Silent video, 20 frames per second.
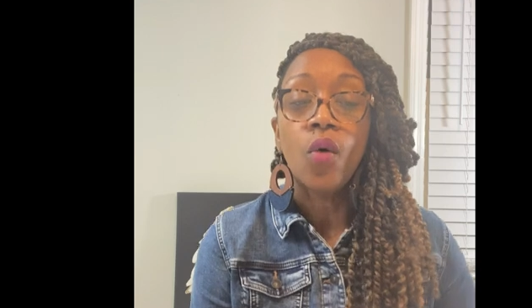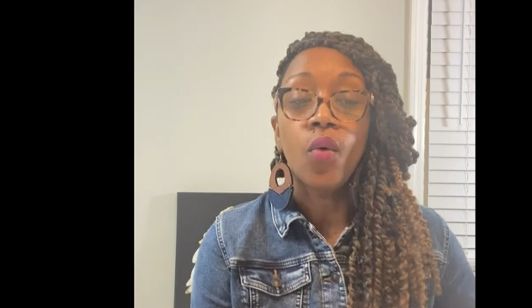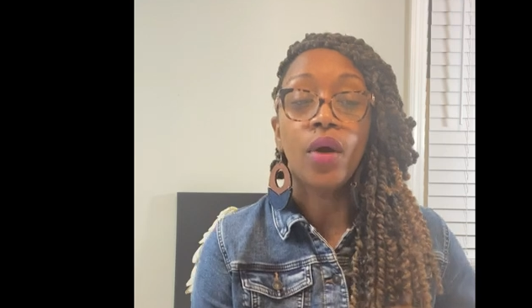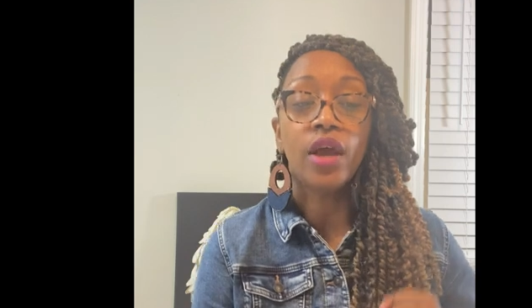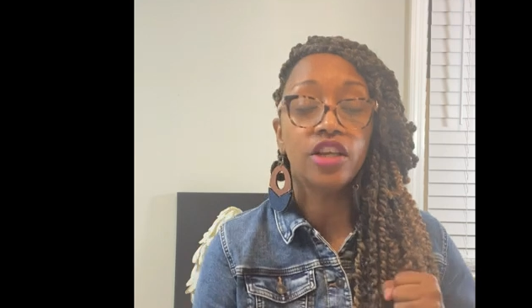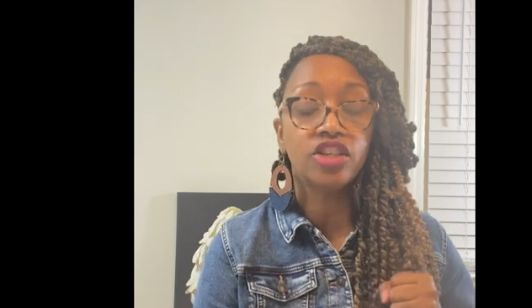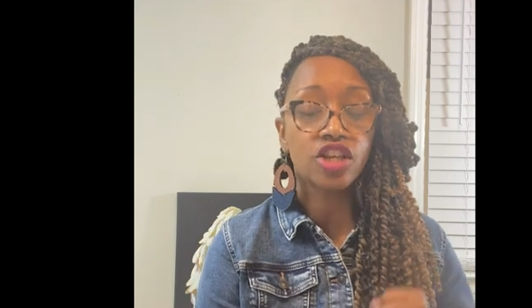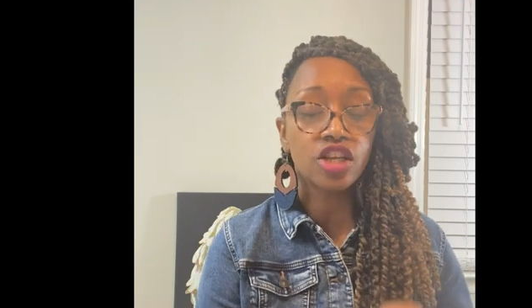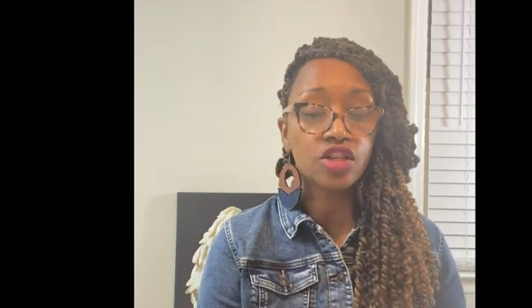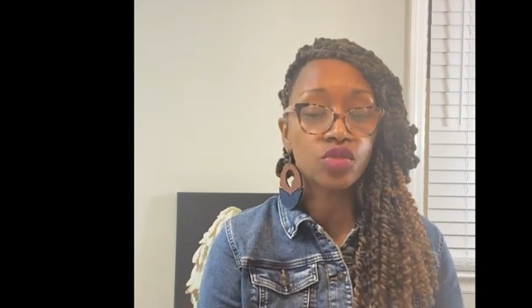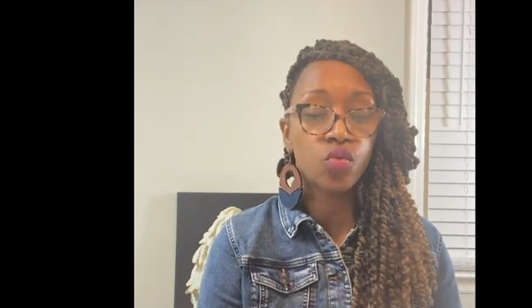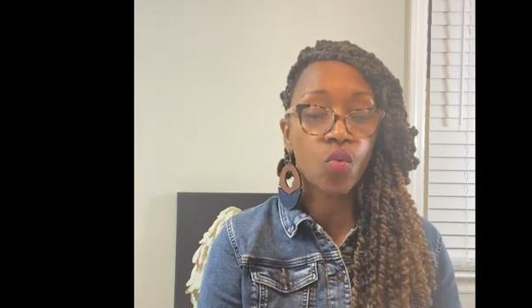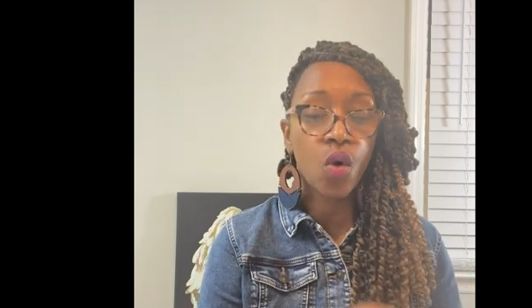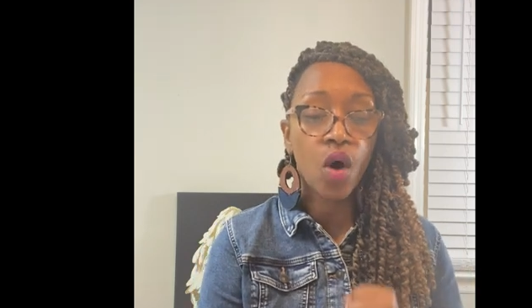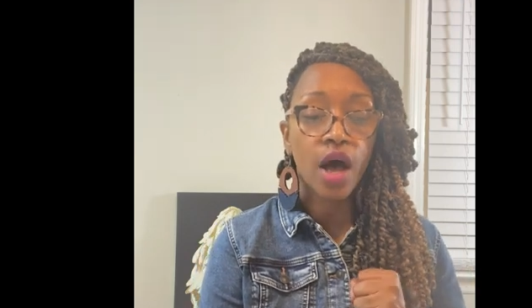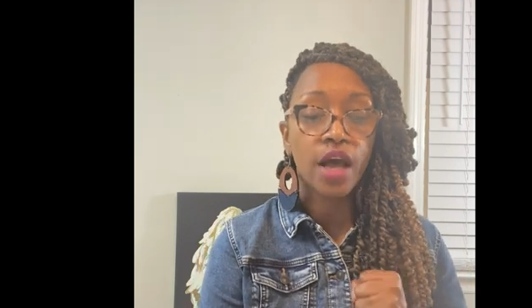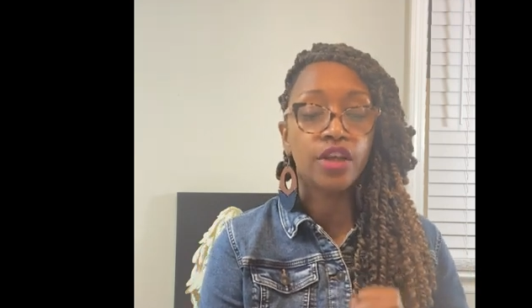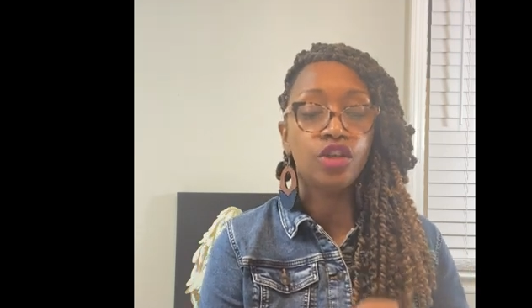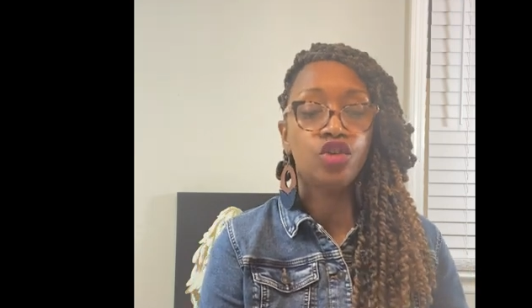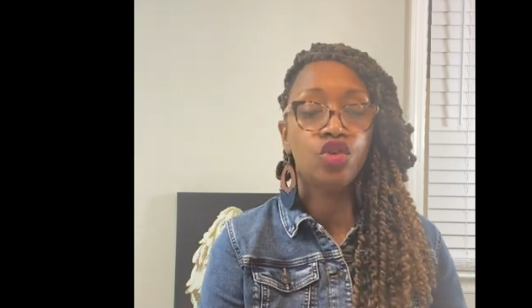We just
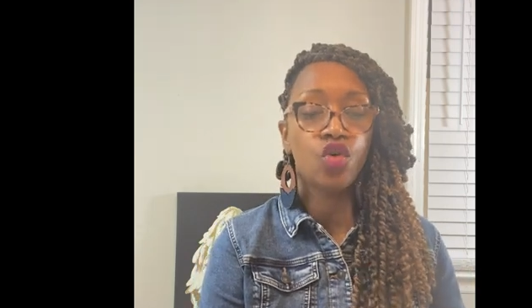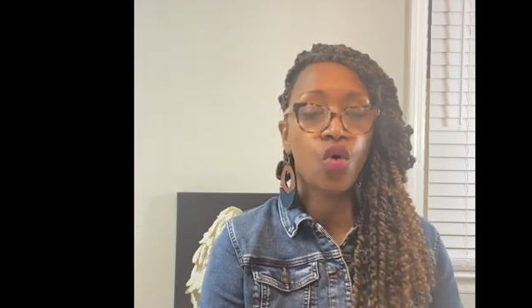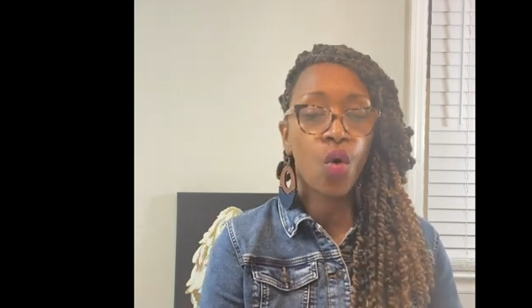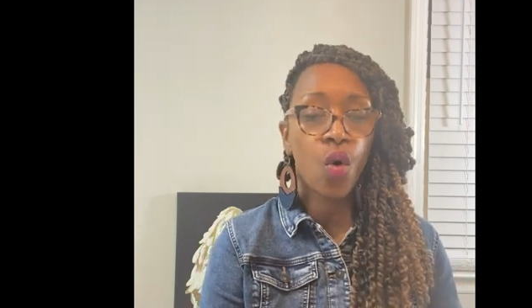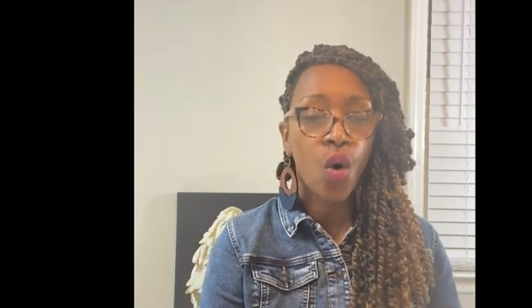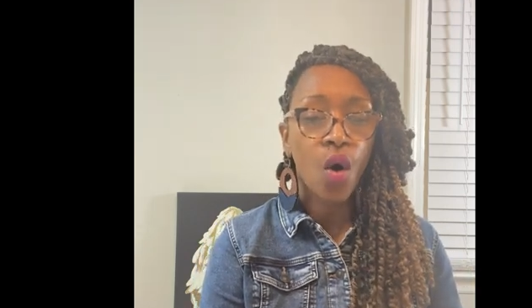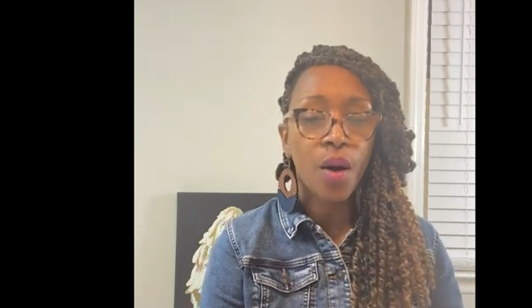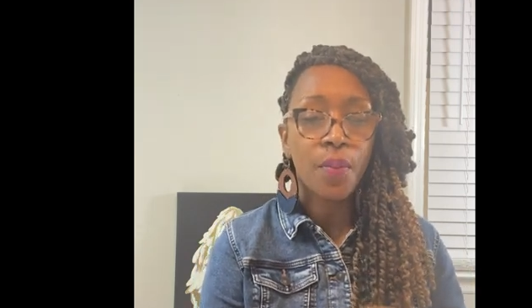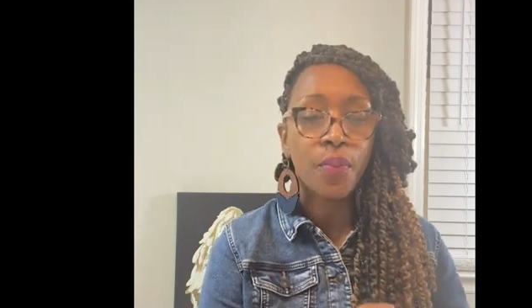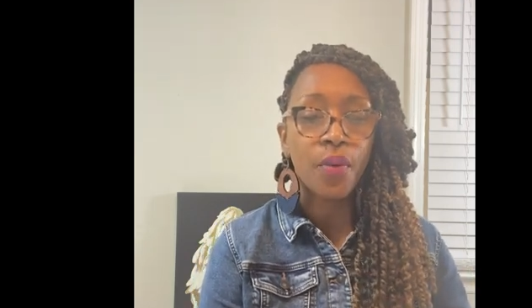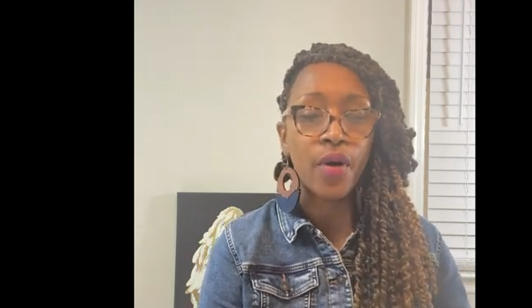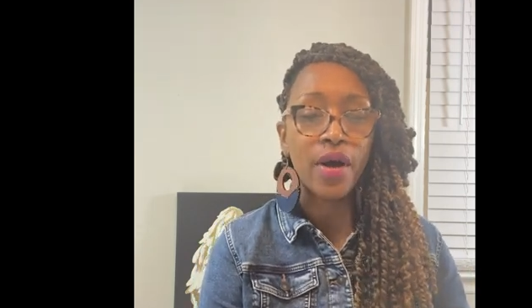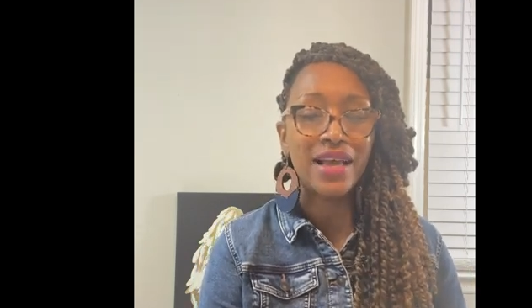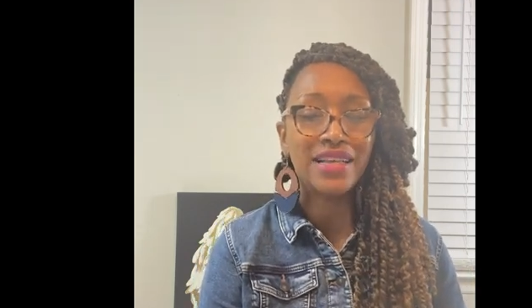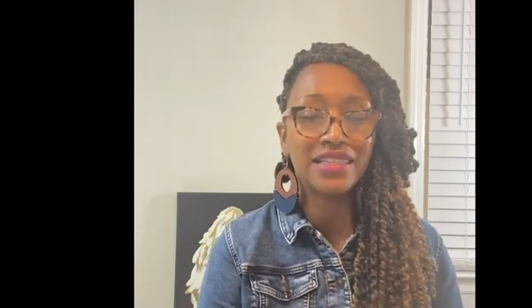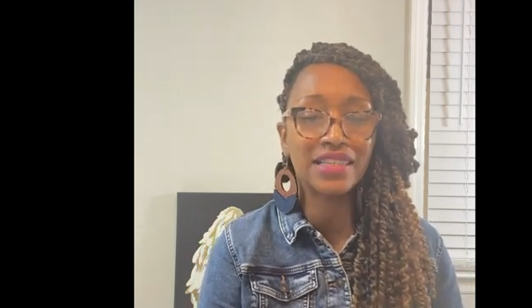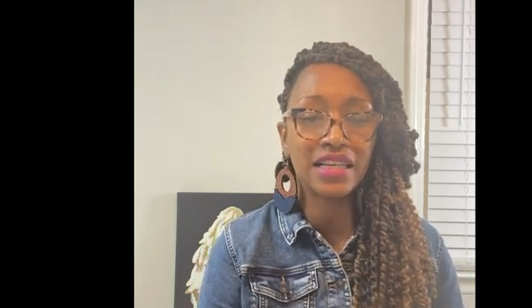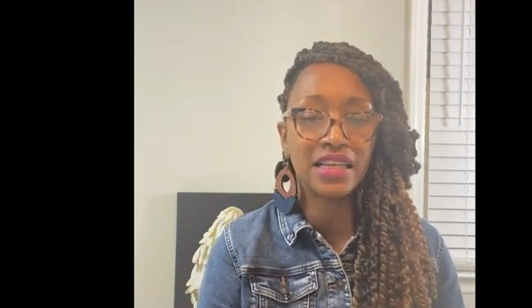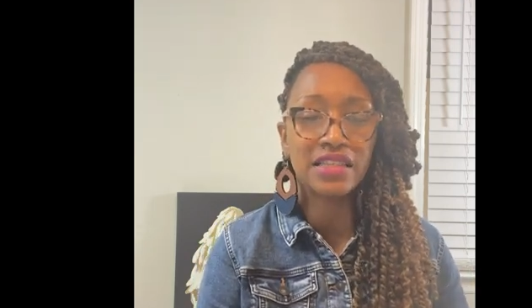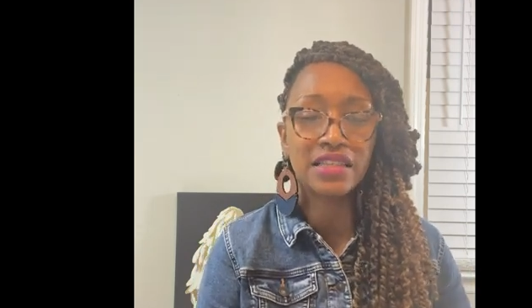want your
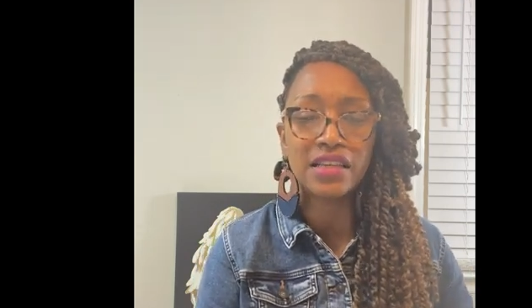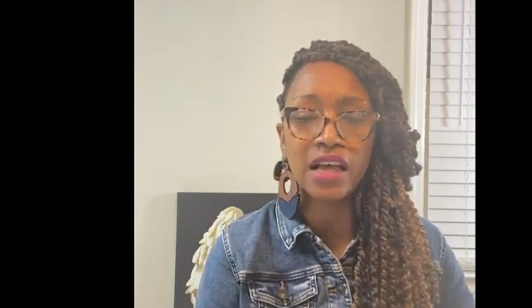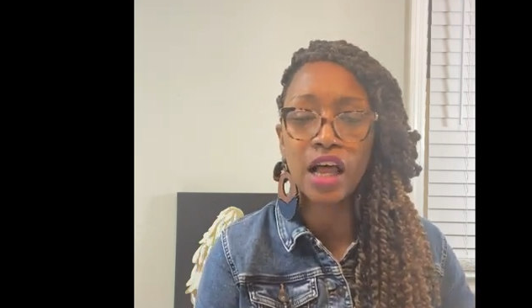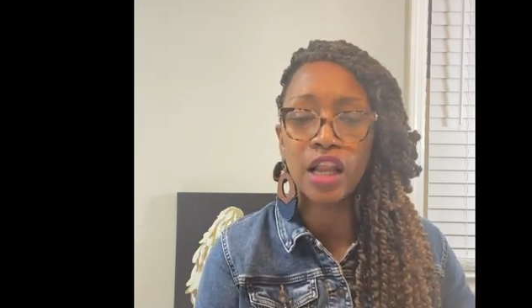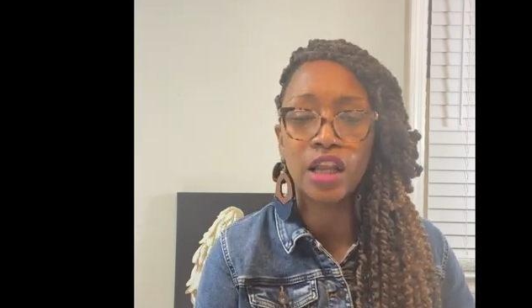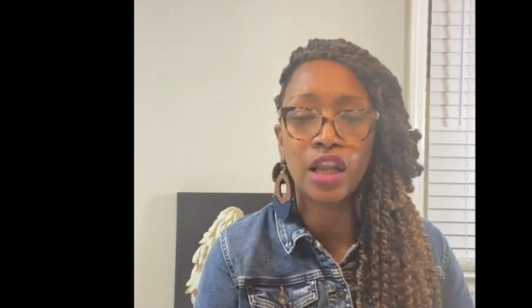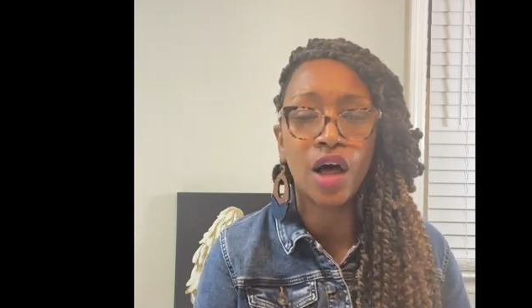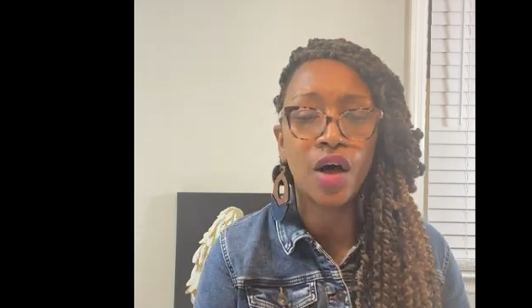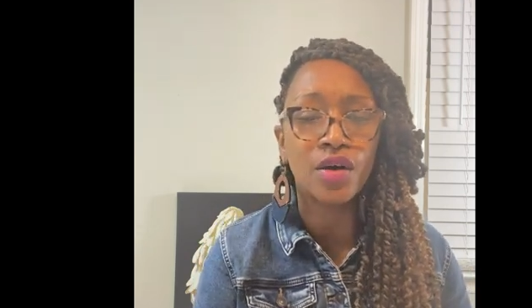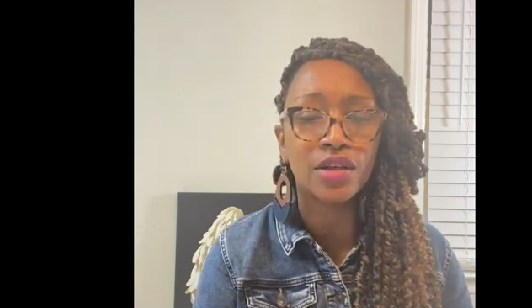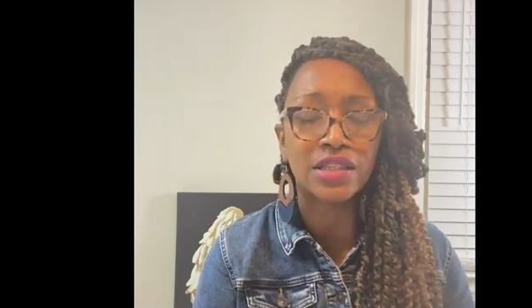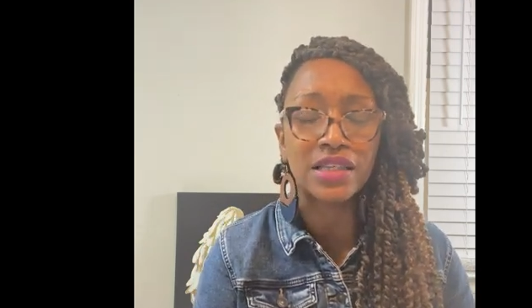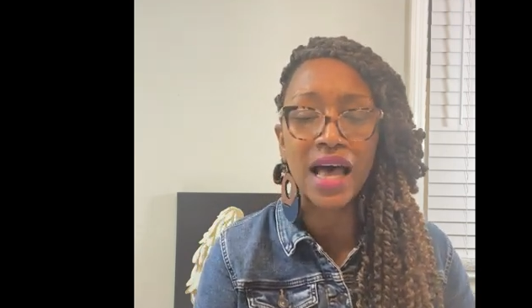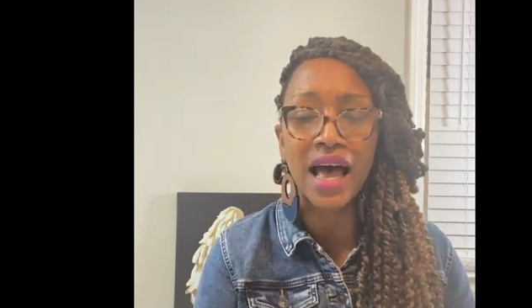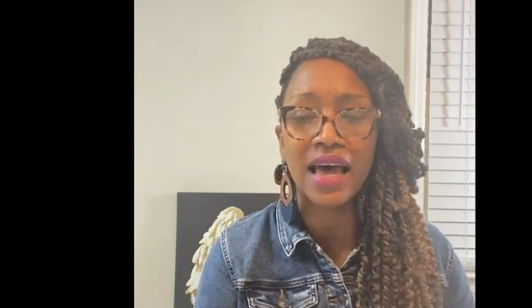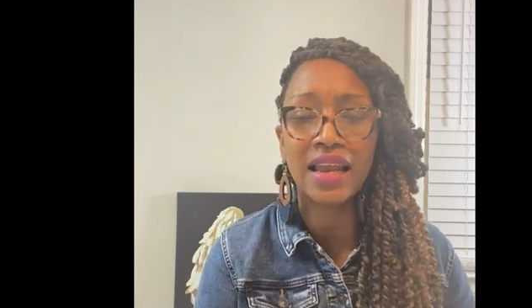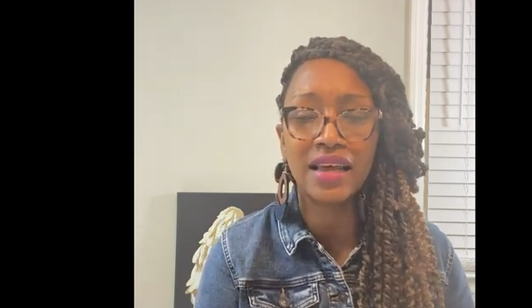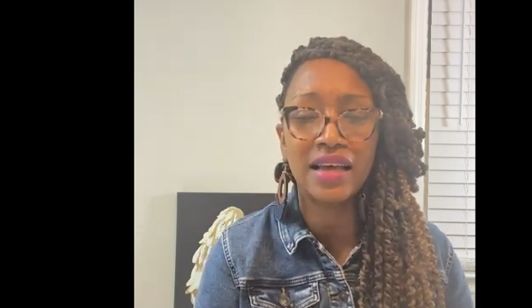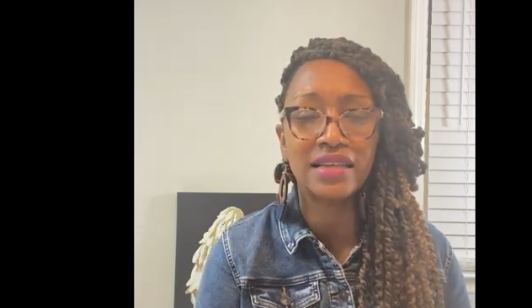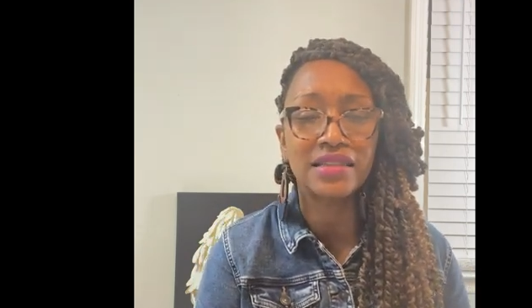presence
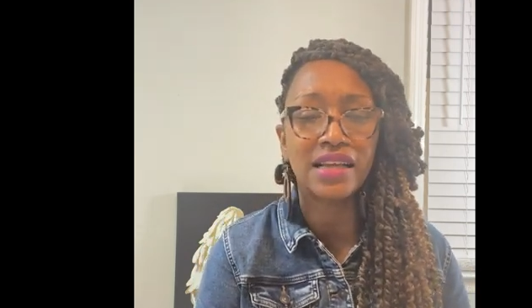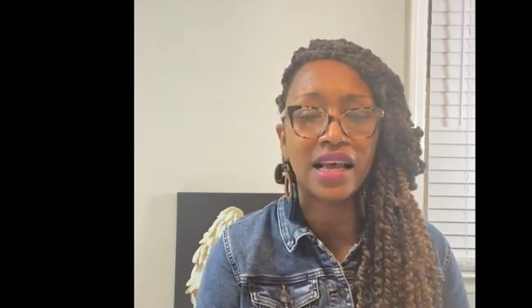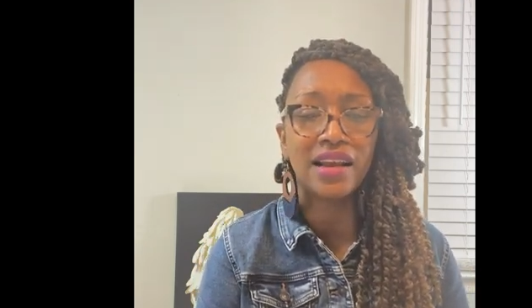alongside us,